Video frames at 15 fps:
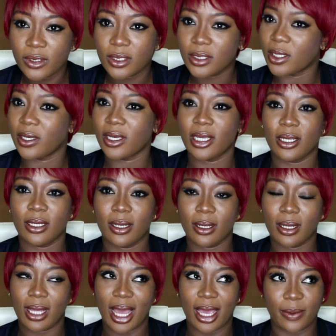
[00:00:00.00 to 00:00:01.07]
So
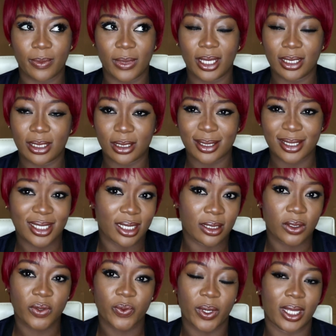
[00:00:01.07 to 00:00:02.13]
I'm in
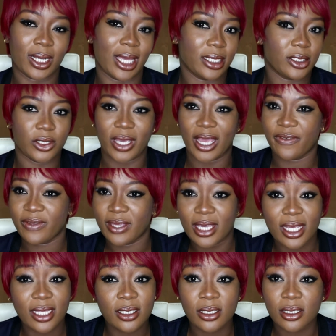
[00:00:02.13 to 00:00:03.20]
sense where like do you have
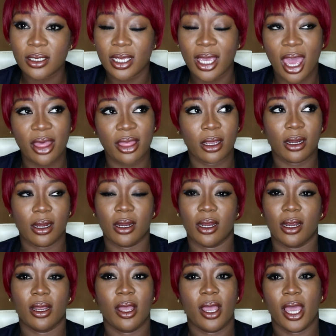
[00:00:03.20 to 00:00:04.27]
kids
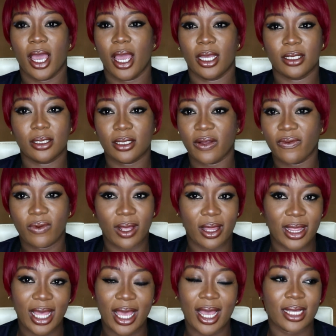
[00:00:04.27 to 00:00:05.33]
together and stuff
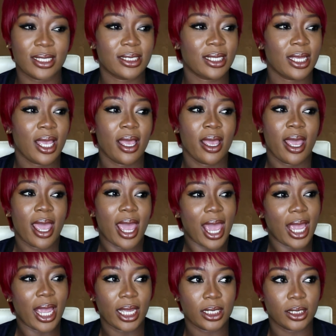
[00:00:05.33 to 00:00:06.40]
like that.
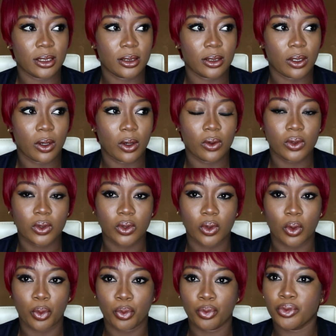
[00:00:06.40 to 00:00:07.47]
And
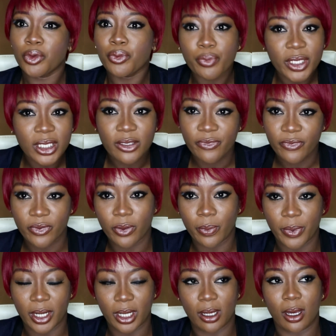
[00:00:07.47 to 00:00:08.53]
also the reason for the
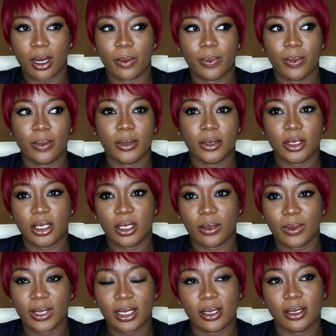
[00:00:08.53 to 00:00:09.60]
breakup. Do you know
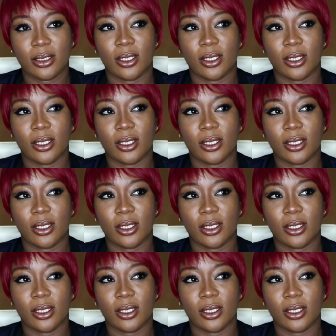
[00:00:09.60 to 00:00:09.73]
what I mean?